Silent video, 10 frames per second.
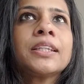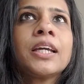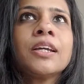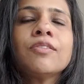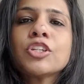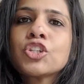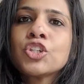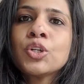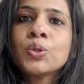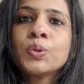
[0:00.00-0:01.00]
thing which
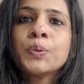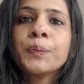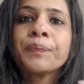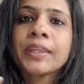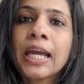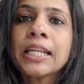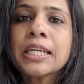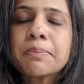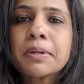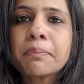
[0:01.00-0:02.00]
you can
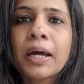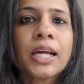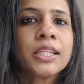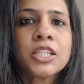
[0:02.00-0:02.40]
keep in mind.